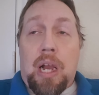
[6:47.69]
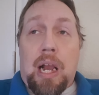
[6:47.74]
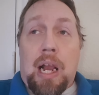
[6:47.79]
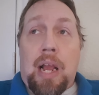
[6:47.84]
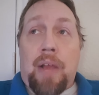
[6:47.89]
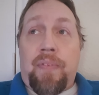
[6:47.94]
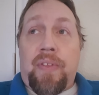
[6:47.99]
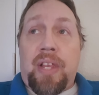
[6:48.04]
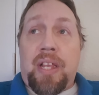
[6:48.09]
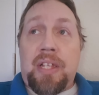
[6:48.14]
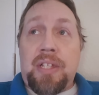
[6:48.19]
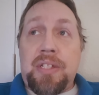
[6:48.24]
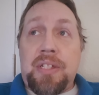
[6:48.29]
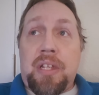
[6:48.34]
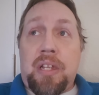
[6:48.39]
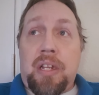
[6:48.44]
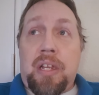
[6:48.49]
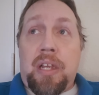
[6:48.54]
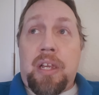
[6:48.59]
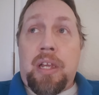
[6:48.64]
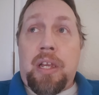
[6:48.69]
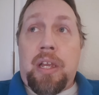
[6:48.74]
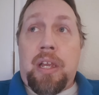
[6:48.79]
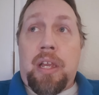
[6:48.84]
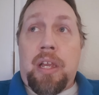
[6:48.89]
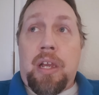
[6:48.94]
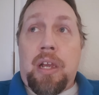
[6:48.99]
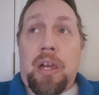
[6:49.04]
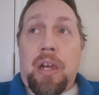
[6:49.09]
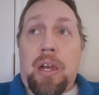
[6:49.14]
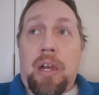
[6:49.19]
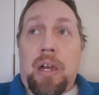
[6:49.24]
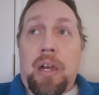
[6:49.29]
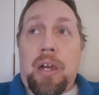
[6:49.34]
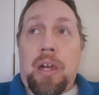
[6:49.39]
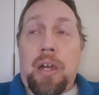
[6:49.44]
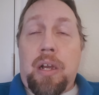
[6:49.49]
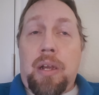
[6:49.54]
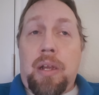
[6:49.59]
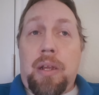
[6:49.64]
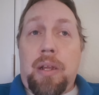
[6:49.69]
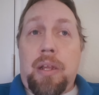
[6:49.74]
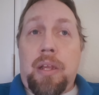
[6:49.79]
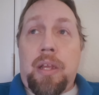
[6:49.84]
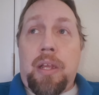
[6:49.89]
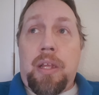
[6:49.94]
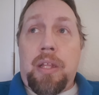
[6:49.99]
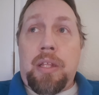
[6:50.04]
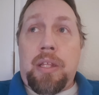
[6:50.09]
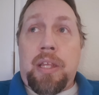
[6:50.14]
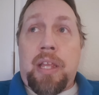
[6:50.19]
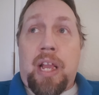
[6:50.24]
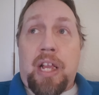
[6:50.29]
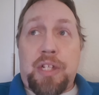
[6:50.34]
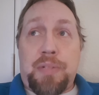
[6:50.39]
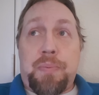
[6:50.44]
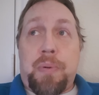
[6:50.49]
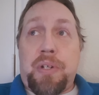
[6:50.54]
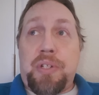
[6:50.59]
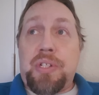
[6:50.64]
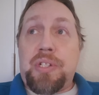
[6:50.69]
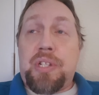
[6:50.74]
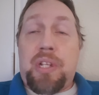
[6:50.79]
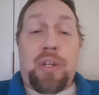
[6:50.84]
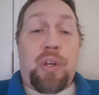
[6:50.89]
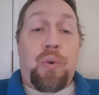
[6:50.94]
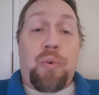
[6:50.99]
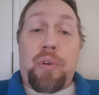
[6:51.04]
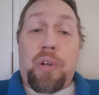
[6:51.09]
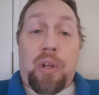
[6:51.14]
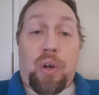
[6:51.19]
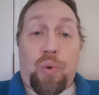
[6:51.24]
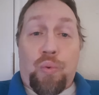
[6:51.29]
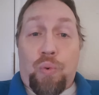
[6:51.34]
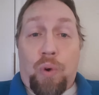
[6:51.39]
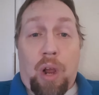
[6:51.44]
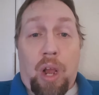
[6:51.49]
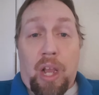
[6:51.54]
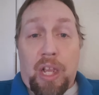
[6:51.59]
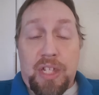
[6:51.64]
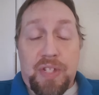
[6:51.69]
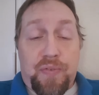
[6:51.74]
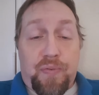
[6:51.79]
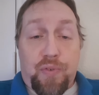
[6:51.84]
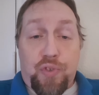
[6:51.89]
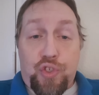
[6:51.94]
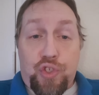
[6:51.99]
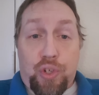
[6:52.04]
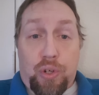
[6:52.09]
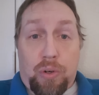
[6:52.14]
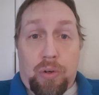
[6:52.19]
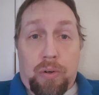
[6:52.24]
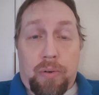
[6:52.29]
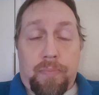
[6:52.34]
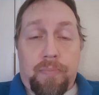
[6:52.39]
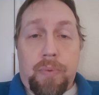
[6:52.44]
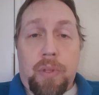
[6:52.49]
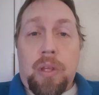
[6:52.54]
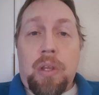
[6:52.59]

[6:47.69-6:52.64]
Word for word: I think he's going to, uh, gas prices, I know, are going to rise for sure.